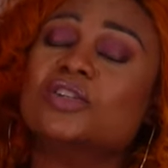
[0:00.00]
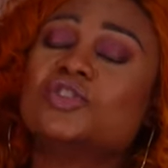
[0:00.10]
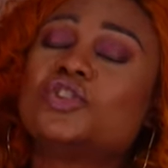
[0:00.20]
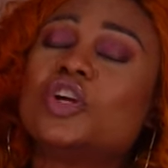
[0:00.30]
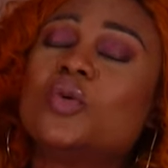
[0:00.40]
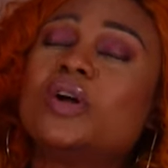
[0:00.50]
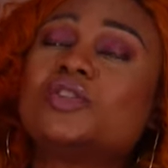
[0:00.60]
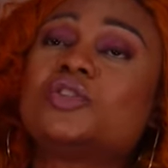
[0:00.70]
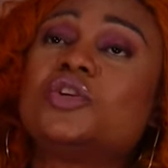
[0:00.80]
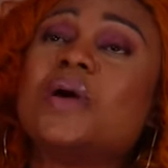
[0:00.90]
Do
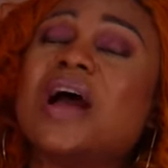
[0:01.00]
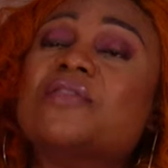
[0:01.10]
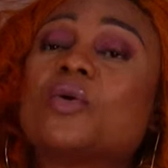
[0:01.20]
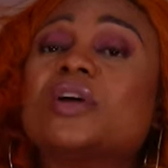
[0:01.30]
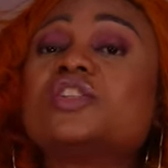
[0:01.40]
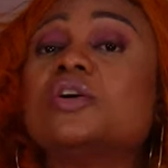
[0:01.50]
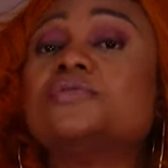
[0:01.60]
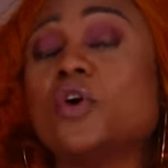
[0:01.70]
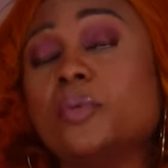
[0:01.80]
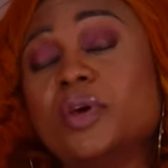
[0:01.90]
you have a question
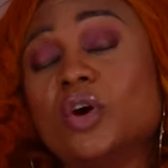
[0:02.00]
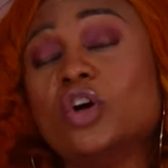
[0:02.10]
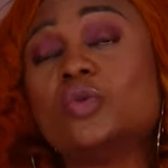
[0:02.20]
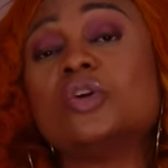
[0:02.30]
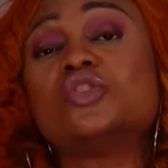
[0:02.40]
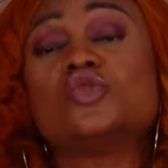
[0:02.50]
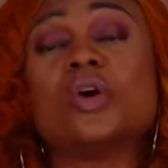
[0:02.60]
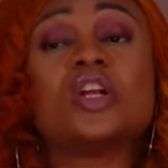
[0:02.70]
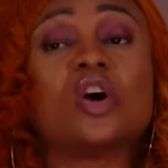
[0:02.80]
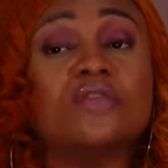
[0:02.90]
for me or you want to join
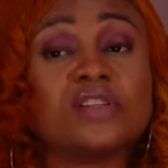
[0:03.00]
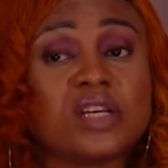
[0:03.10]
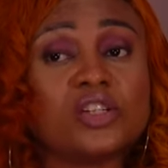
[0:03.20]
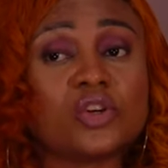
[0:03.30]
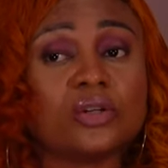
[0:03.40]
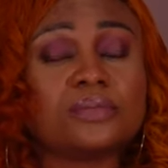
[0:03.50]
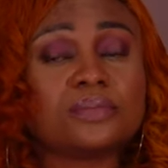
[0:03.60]
the conversation?